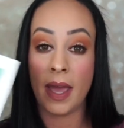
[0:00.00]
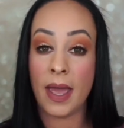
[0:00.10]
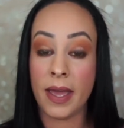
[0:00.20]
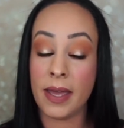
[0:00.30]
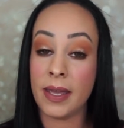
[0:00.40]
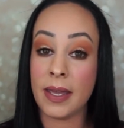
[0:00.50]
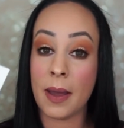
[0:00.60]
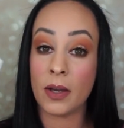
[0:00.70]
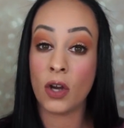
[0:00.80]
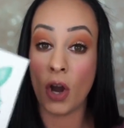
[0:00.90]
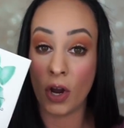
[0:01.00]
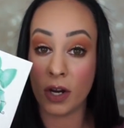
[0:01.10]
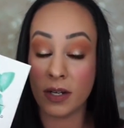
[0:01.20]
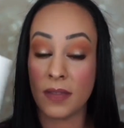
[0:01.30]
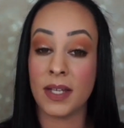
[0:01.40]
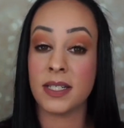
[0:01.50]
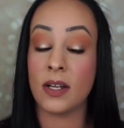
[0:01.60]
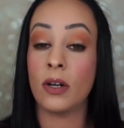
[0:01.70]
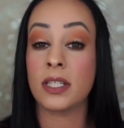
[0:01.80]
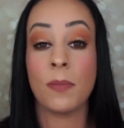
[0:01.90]
a card that
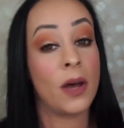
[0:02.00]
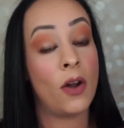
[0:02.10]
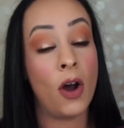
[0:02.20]
talks about